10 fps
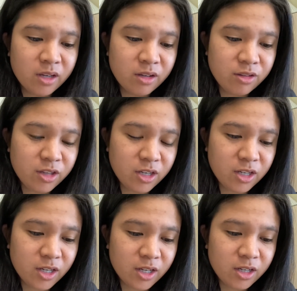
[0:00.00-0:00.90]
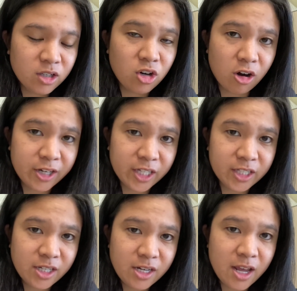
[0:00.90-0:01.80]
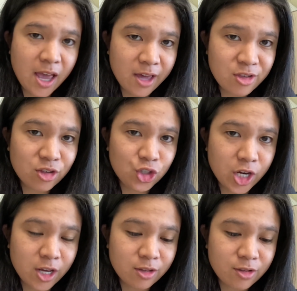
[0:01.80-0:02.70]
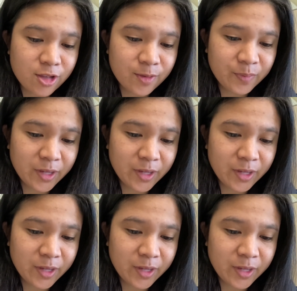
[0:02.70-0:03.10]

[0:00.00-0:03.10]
the Guardian SJs